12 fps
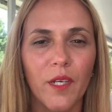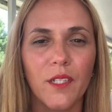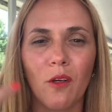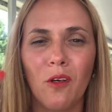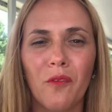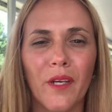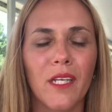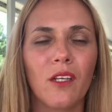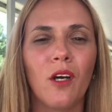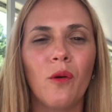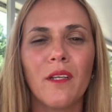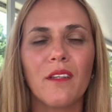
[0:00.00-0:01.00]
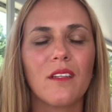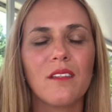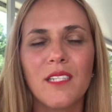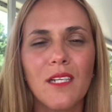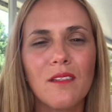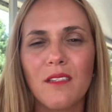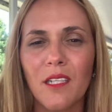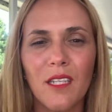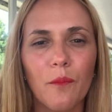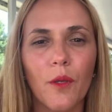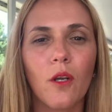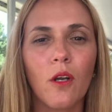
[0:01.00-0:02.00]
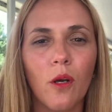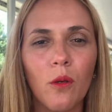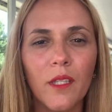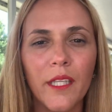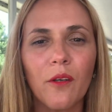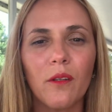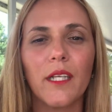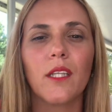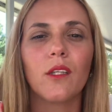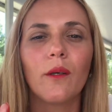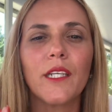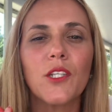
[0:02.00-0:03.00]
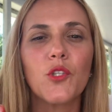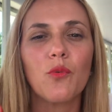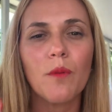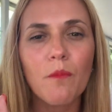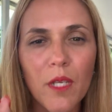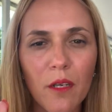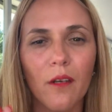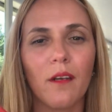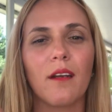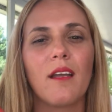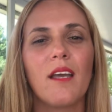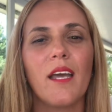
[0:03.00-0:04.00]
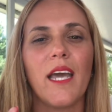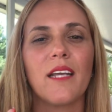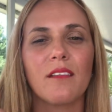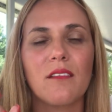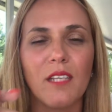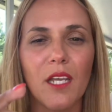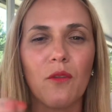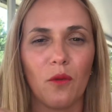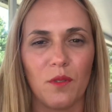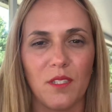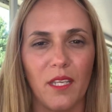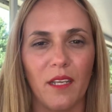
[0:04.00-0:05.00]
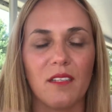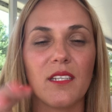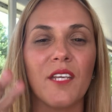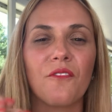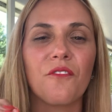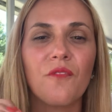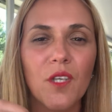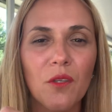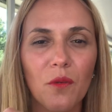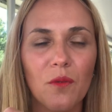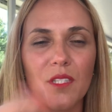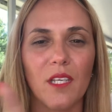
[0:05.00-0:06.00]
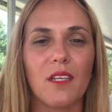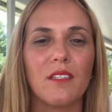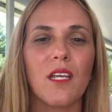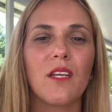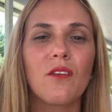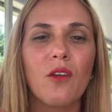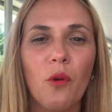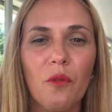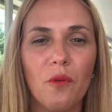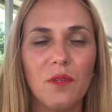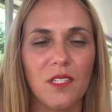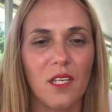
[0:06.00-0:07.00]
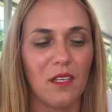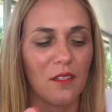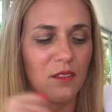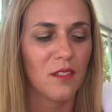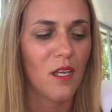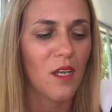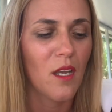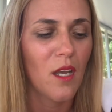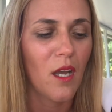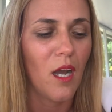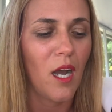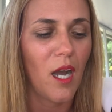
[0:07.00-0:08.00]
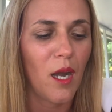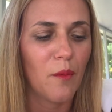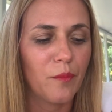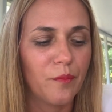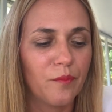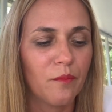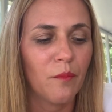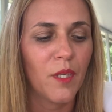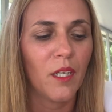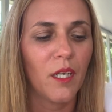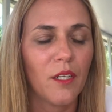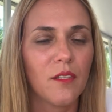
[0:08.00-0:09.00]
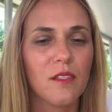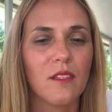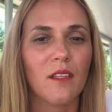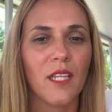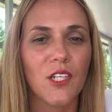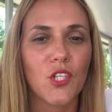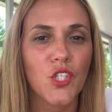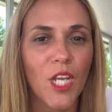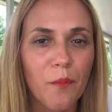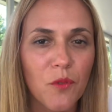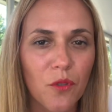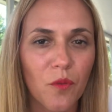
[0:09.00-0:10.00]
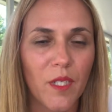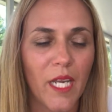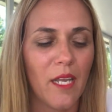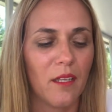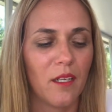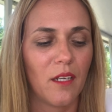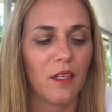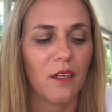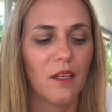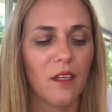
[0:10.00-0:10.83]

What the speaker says: and over, and this sounds silly, but go literally look into a mirror and say those things and feel those things and know those things, because that shapes your reality.